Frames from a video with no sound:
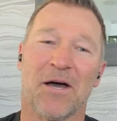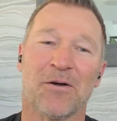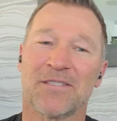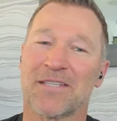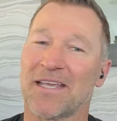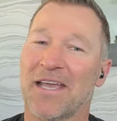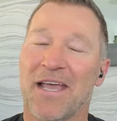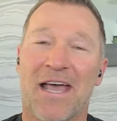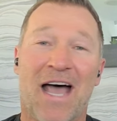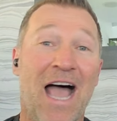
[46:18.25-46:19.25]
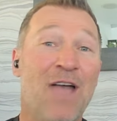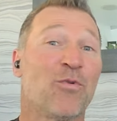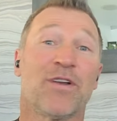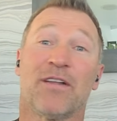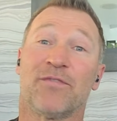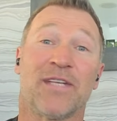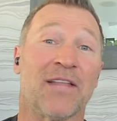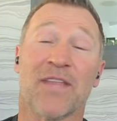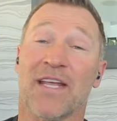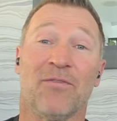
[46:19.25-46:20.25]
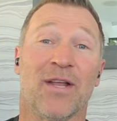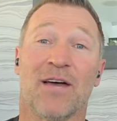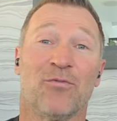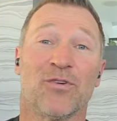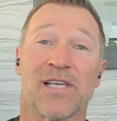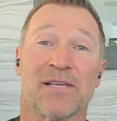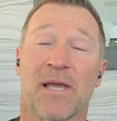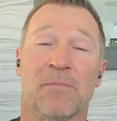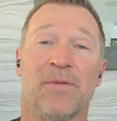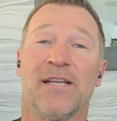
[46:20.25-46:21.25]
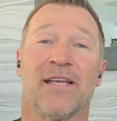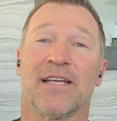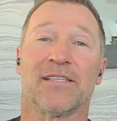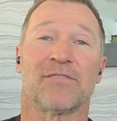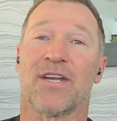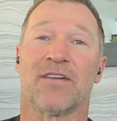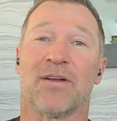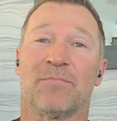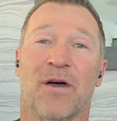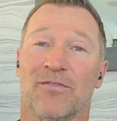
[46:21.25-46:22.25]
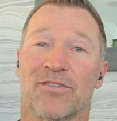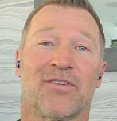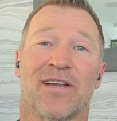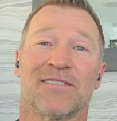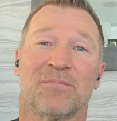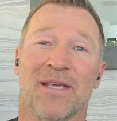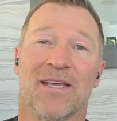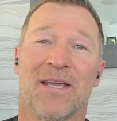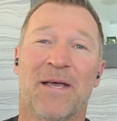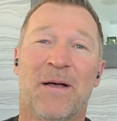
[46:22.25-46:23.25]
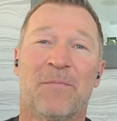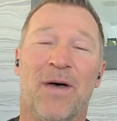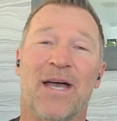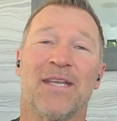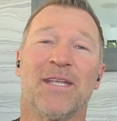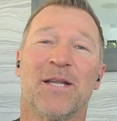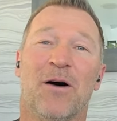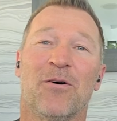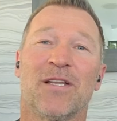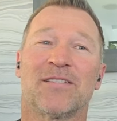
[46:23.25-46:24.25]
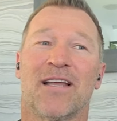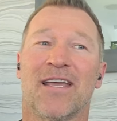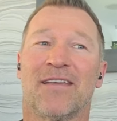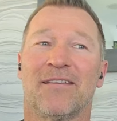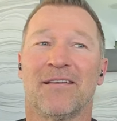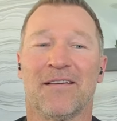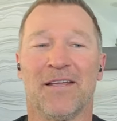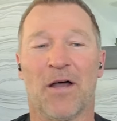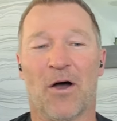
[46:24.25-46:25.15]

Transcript: and, you know, it's like, I wouldn't have done that when I was competing in 300 pounds, trust me. No, but, you know, it's like,